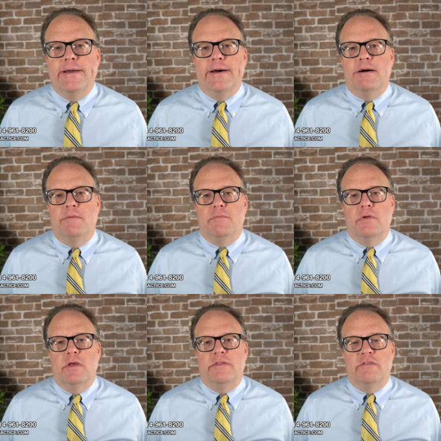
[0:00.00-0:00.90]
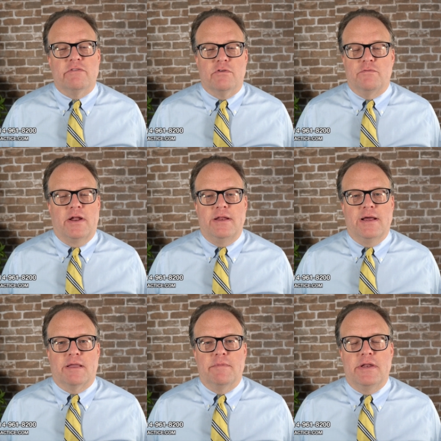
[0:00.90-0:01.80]
Um, this is true for any
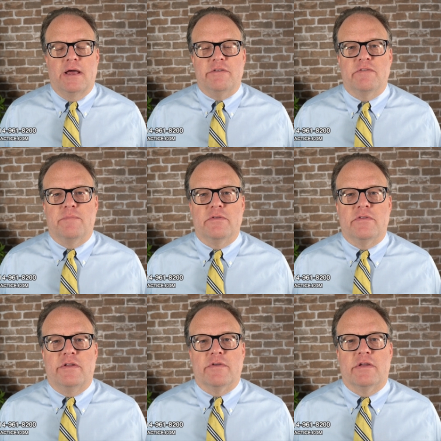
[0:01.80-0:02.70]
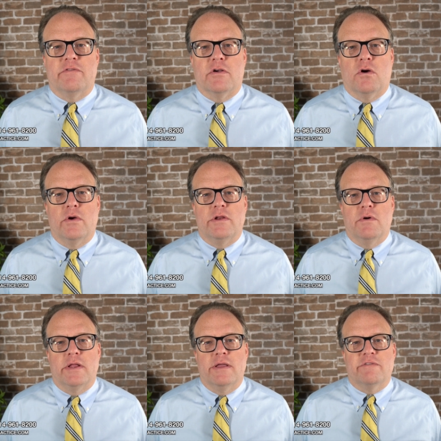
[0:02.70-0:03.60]
document, not just birth certificates. You're going to
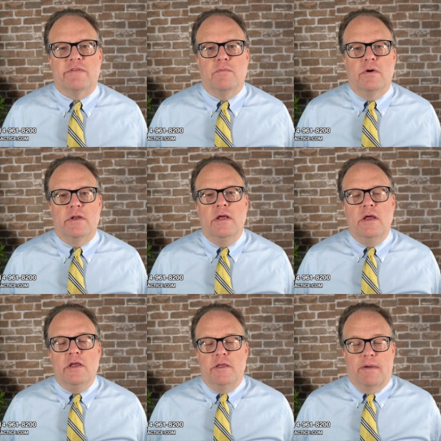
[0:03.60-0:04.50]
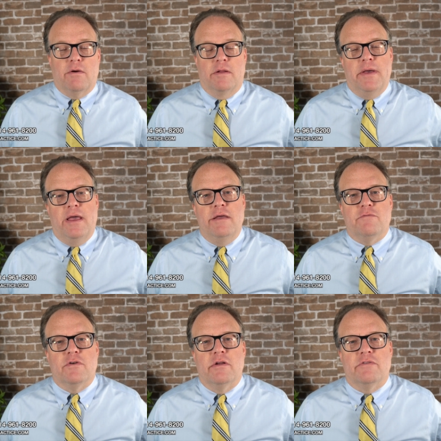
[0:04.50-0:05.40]
want to get someone. You might want to pay
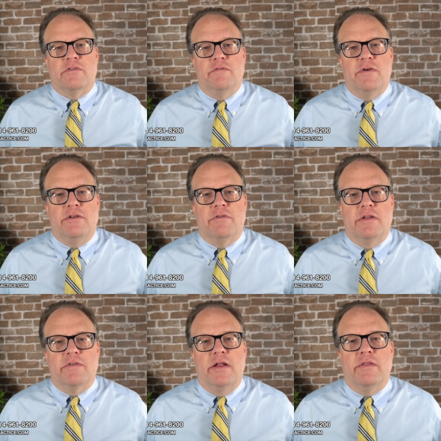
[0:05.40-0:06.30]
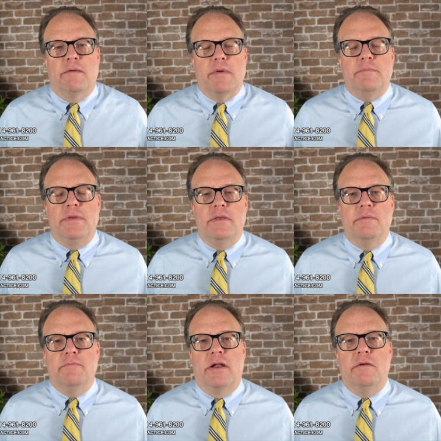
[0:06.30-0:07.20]
for a certified translator. That might be
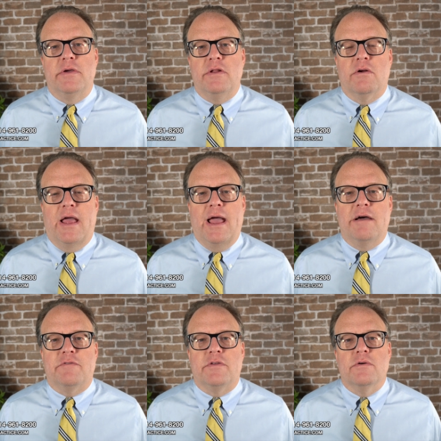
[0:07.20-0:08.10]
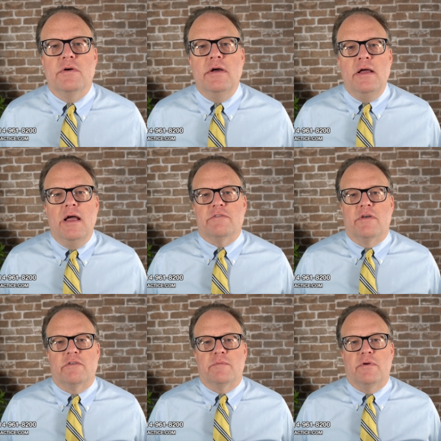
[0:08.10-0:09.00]
better, but you don't have to, as
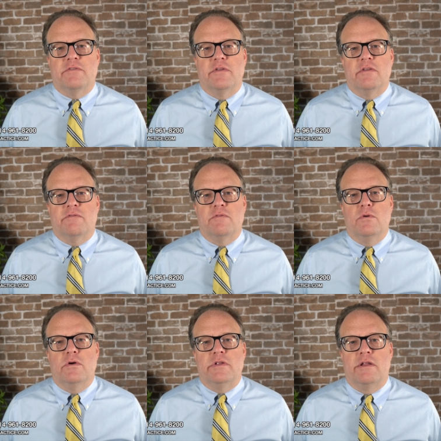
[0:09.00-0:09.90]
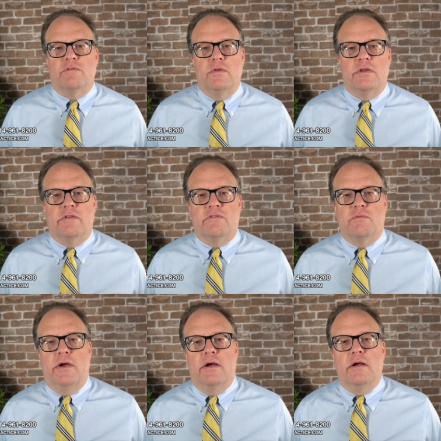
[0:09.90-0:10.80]
long as the person is fluent and is willing to
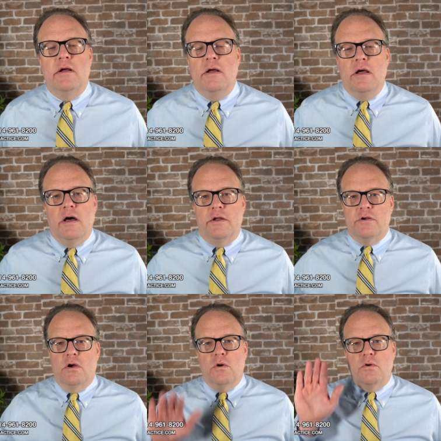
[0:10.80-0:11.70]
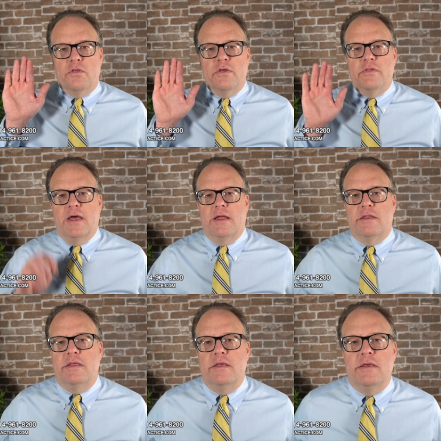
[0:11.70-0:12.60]
swear under oath
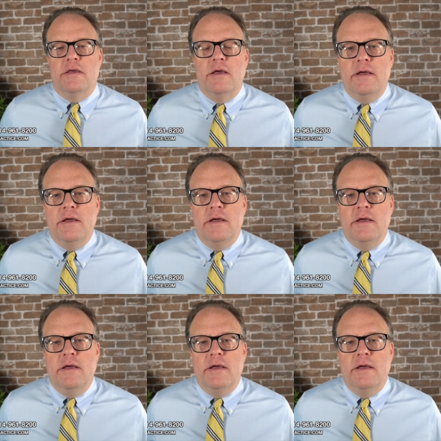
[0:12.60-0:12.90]
that the